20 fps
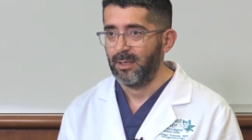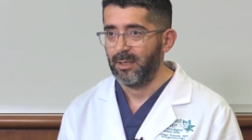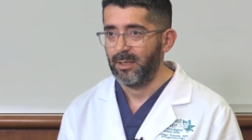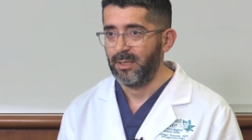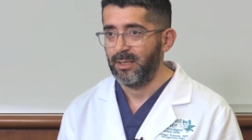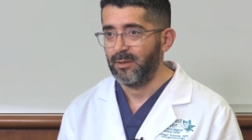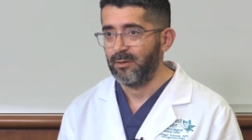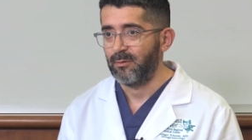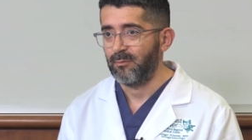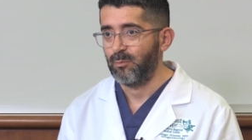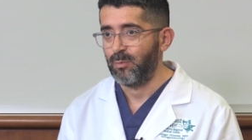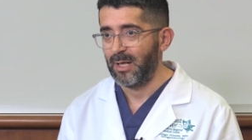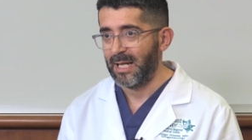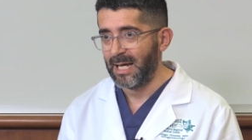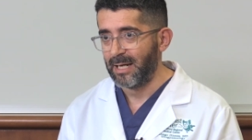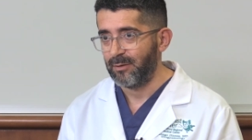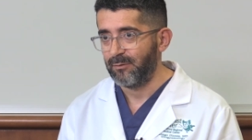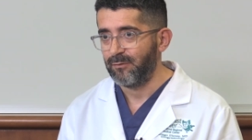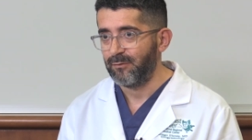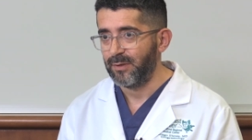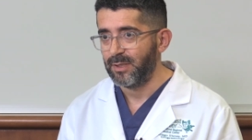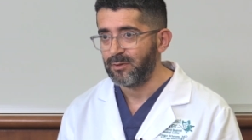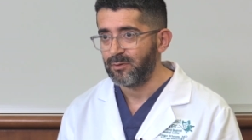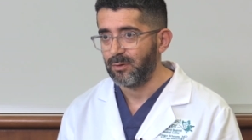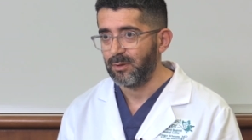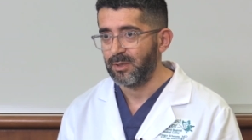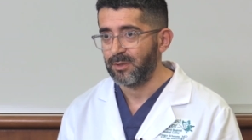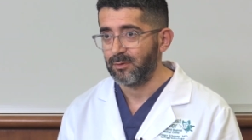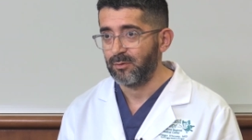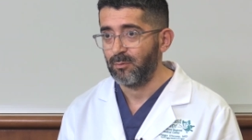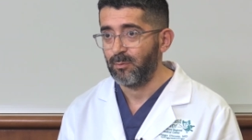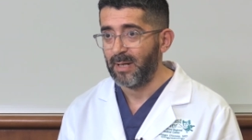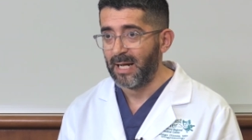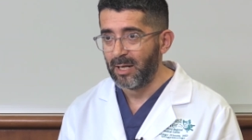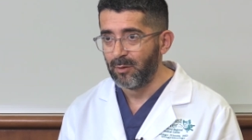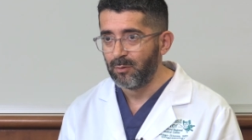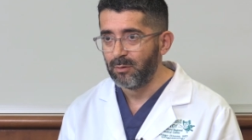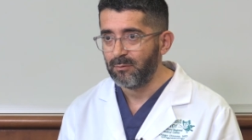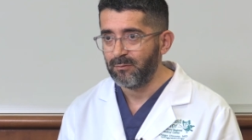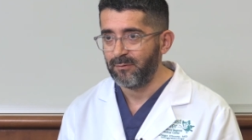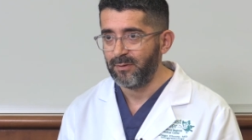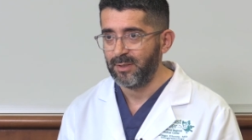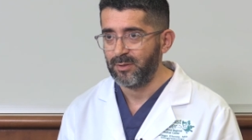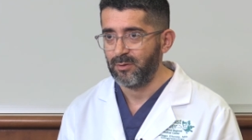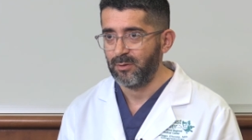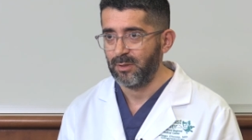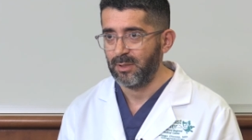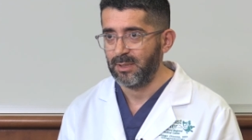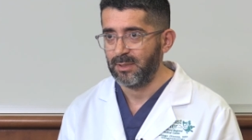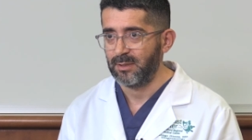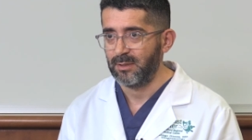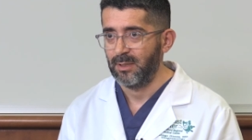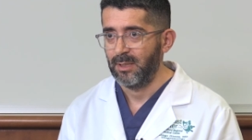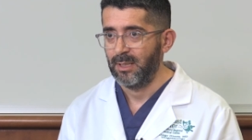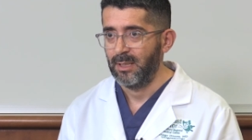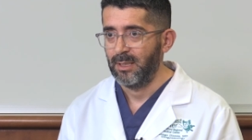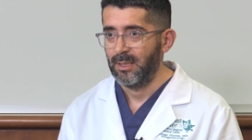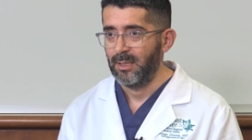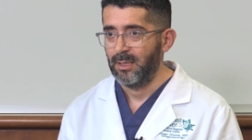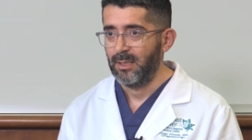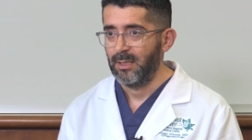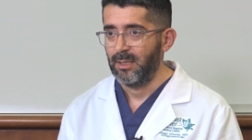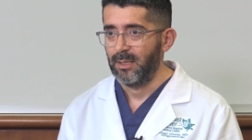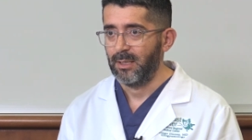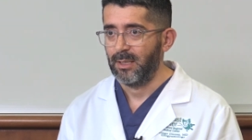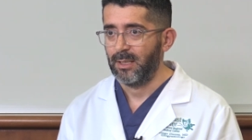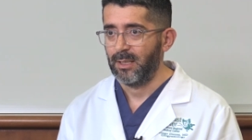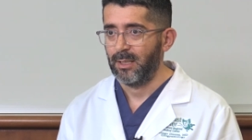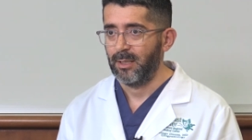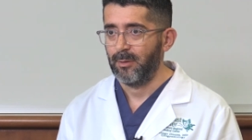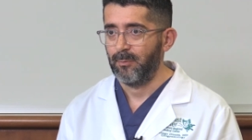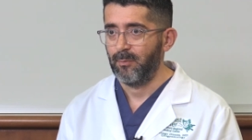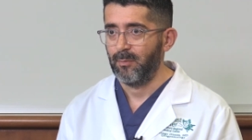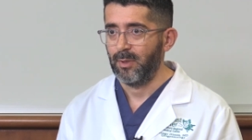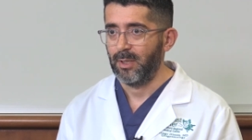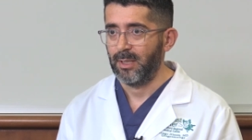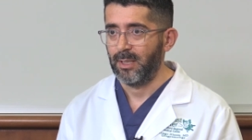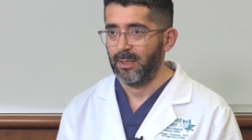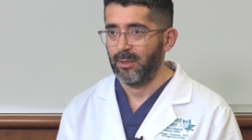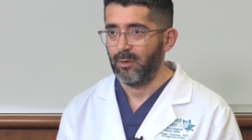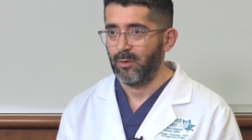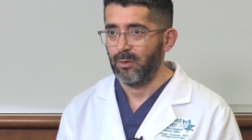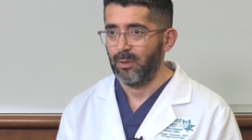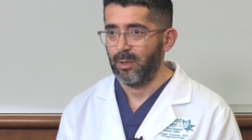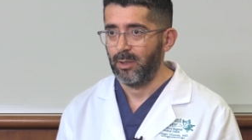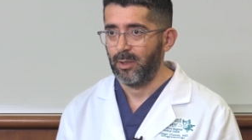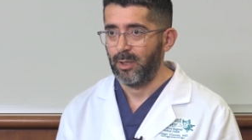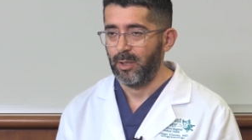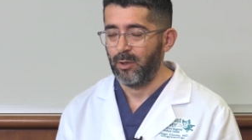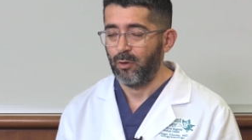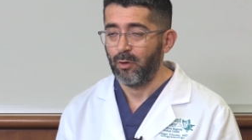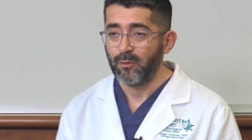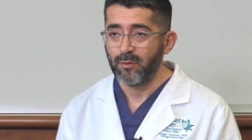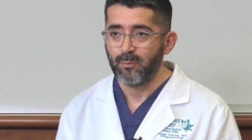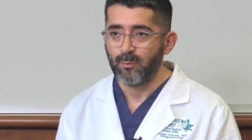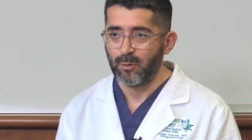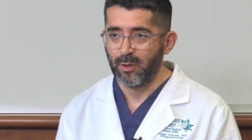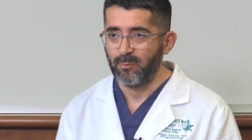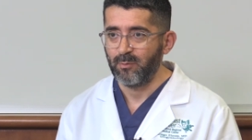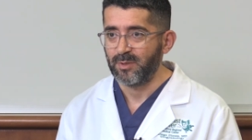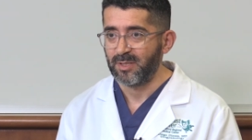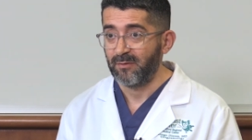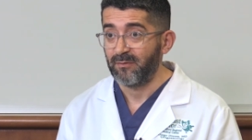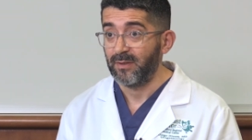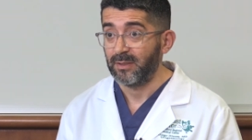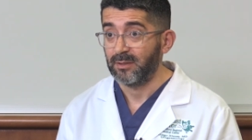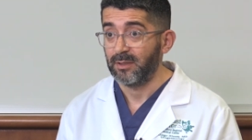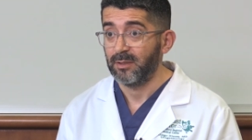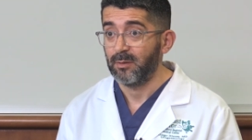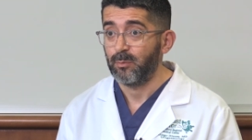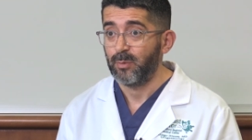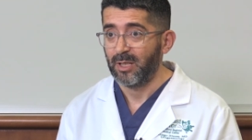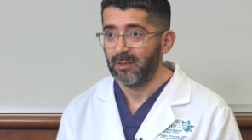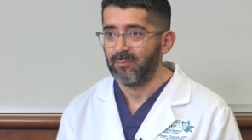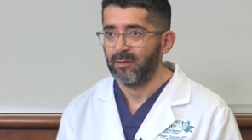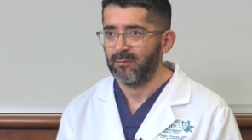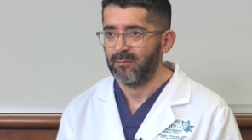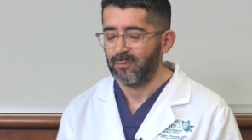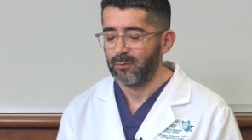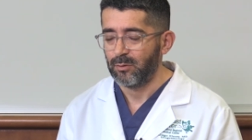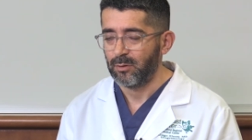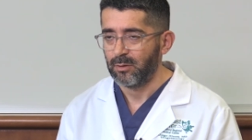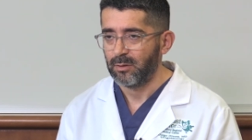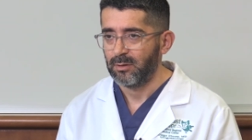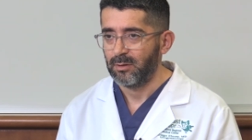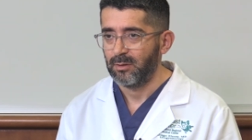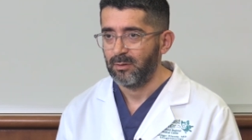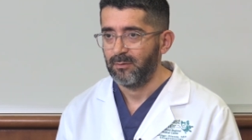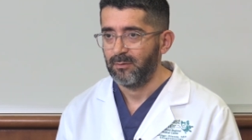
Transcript: either bladder fistulas or bowel fistulas, and other problems affecting the pelvic floor.